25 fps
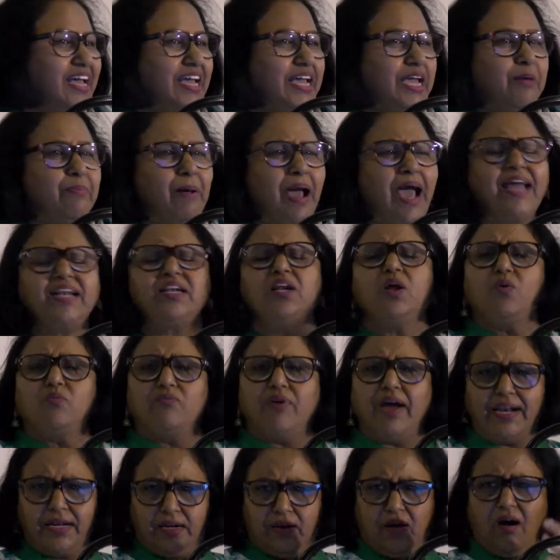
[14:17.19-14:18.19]
Amen.
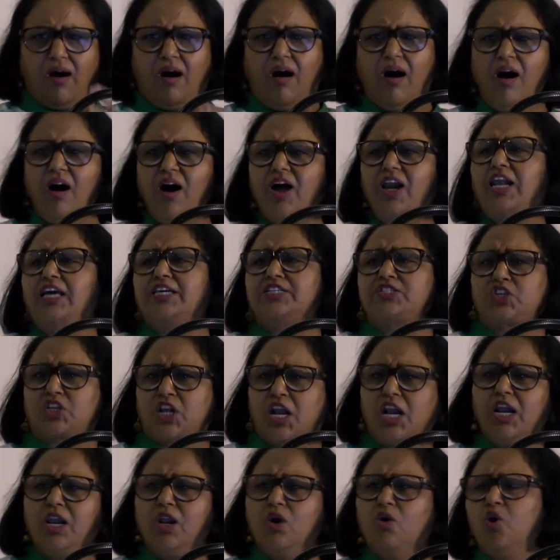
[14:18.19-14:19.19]
When all is
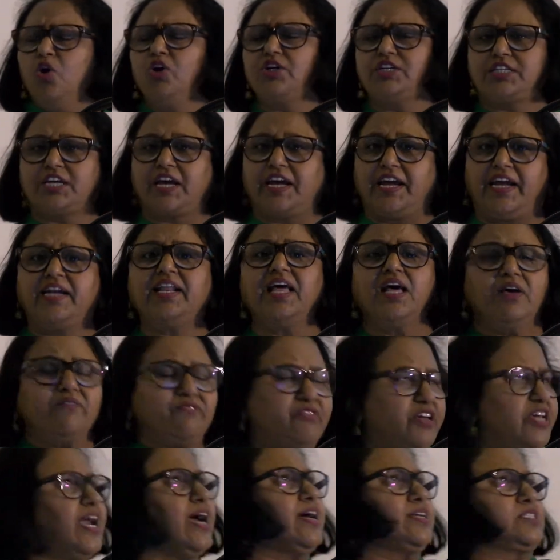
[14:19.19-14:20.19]
looted,
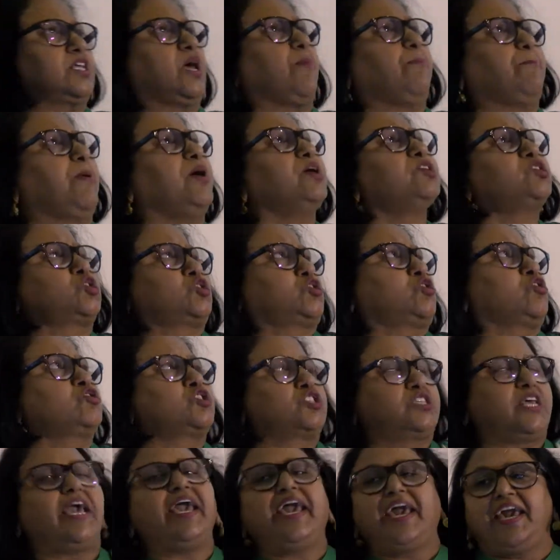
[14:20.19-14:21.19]
we are supposed to
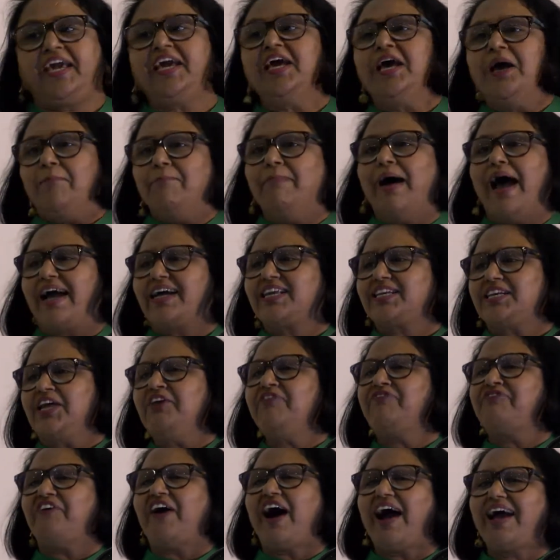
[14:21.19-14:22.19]
say,
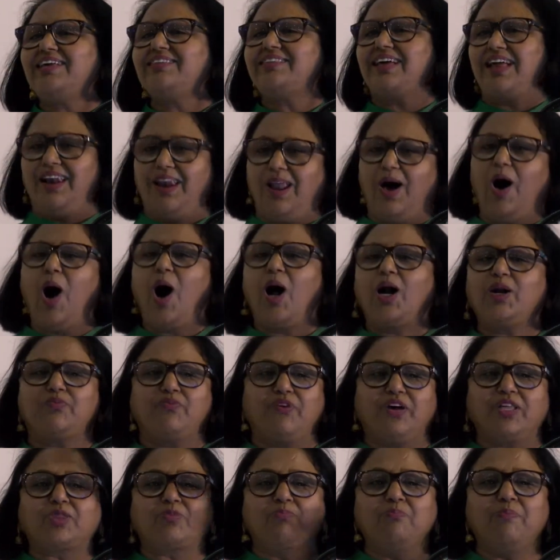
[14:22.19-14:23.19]
Magnify the Lord
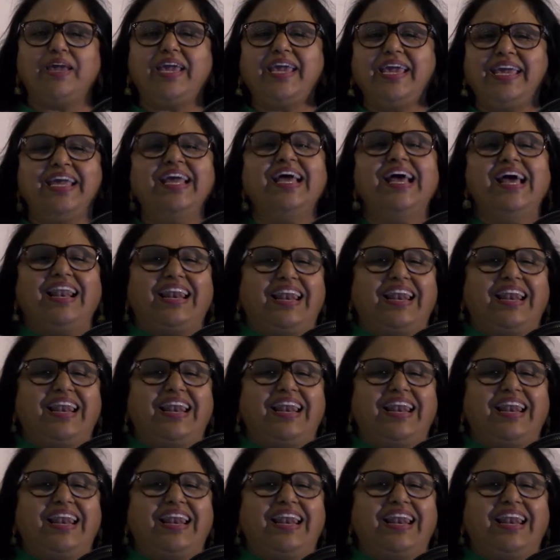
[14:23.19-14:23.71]
with me.